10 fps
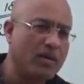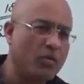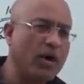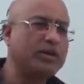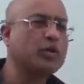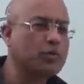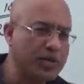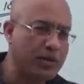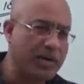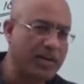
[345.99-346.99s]
Why should
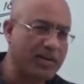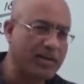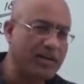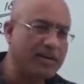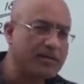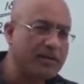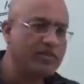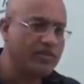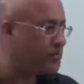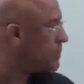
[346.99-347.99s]
be a barrier? The
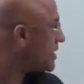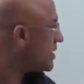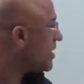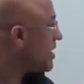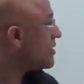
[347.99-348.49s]
reason being